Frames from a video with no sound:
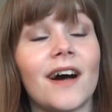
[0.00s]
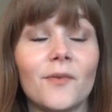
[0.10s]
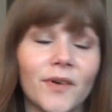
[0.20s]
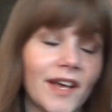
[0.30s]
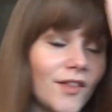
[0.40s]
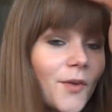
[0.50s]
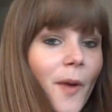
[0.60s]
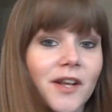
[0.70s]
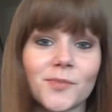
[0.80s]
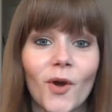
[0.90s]
When I look
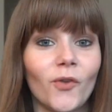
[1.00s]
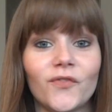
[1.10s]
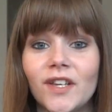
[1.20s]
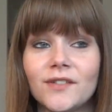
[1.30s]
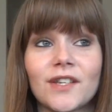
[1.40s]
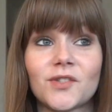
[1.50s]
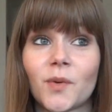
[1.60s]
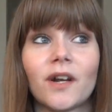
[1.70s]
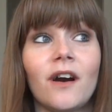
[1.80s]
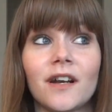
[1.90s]
back to my old videos, I
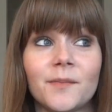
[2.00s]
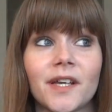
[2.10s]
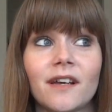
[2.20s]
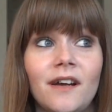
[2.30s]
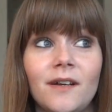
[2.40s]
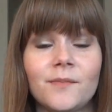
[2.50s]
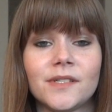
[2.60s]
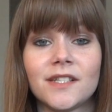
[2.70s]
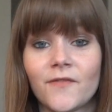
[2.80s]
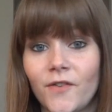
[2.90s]
swear to God, I'm like, I'm
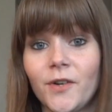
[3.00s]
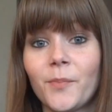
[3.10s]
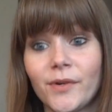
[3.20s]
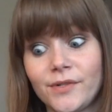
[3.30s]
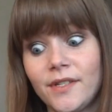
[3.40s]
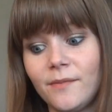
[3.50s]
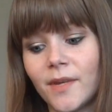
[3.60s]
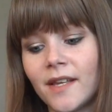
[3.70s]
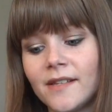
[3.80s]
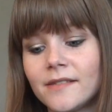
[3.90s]
a different person
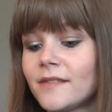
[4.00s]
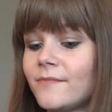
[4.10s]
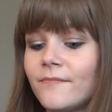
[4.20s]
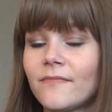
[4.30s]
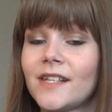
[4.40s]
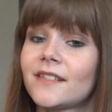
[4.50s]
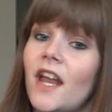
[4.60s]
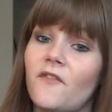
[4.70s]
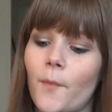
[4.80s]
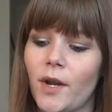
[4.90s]
because it's
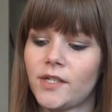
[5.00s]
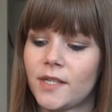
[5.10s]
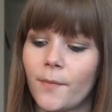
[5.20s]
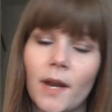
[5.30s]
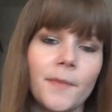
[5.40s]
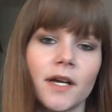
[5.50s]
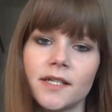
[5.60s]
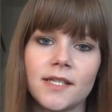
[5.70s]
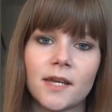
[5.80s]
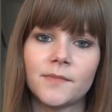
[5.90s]
kind of embarrassing, but I'm not
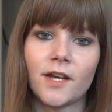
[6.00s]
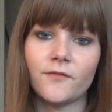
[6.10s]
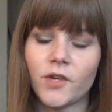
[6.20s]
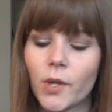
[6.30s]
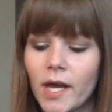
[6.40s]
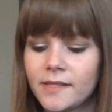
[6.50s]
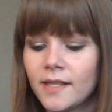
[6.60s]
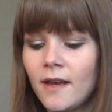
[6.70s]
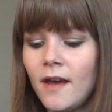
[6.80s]
going to take them down for you guys.